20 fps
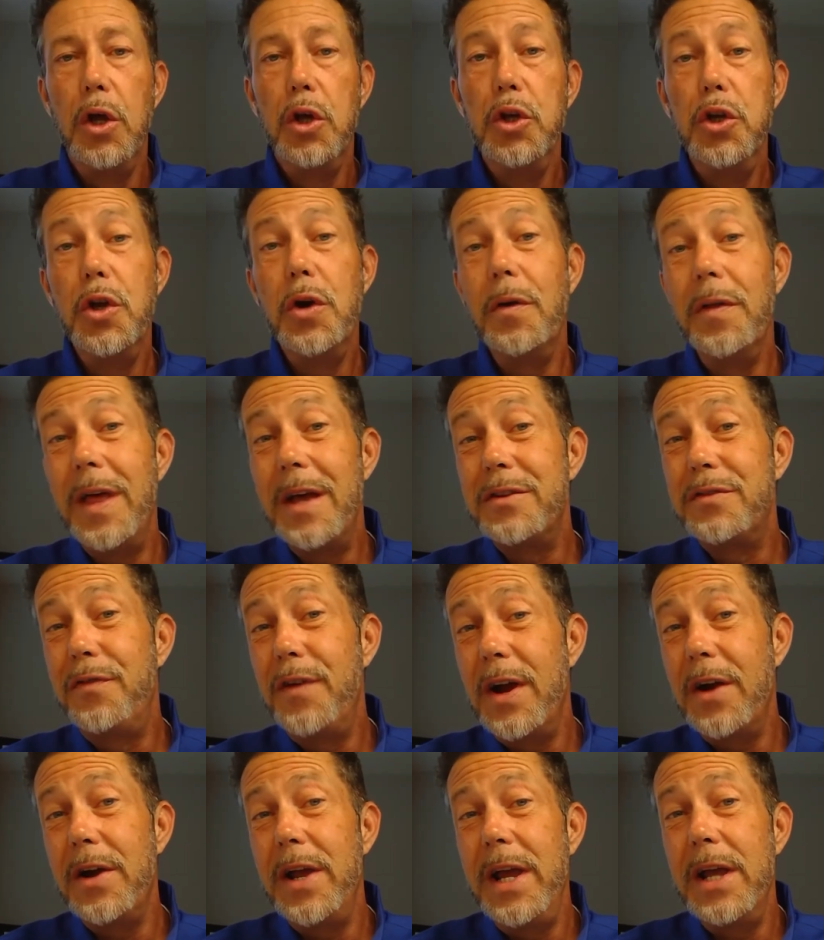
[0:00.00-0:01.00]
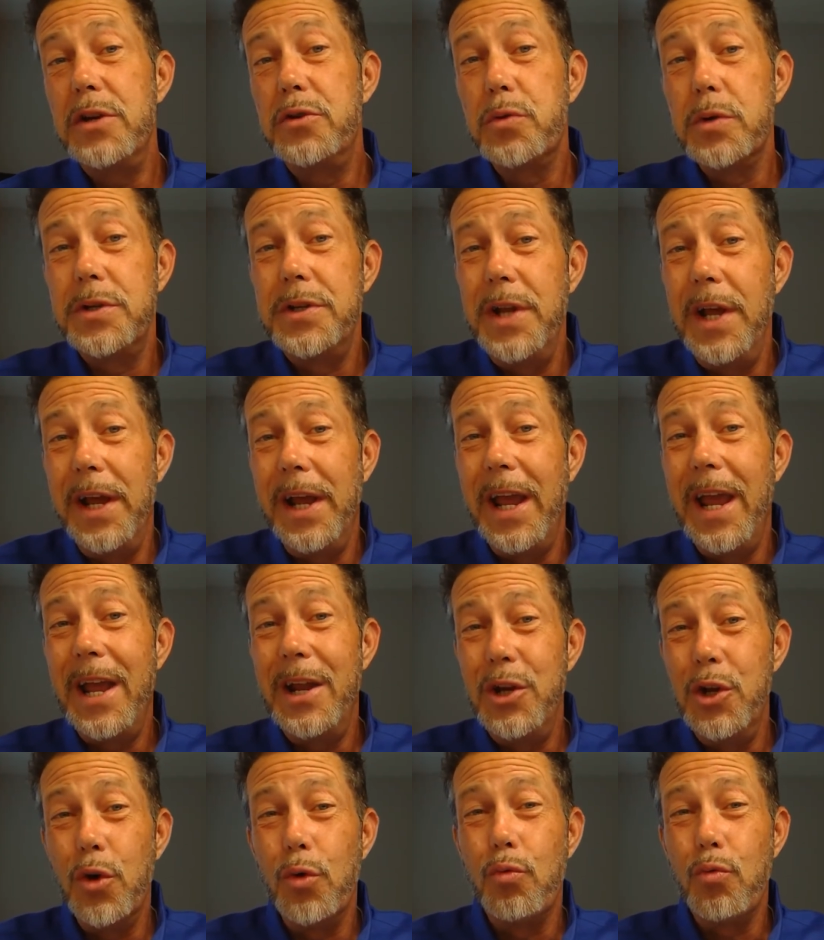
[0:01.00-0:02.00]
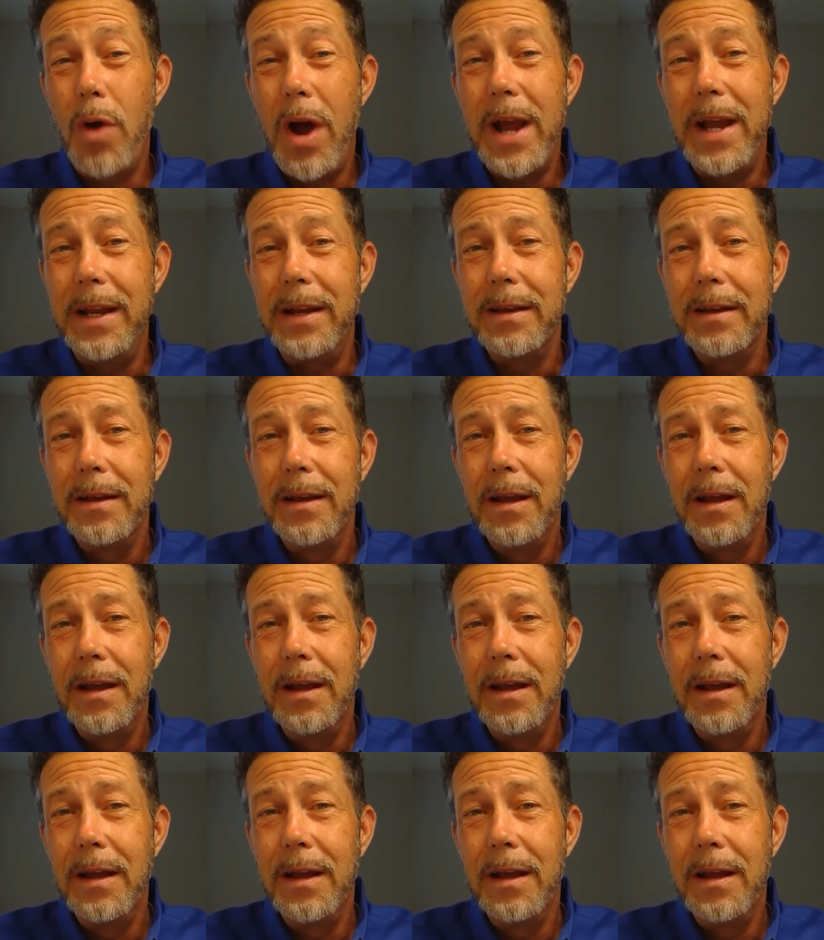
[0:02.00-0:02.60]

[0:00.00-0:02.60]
You know, that's very interesting, and you're right.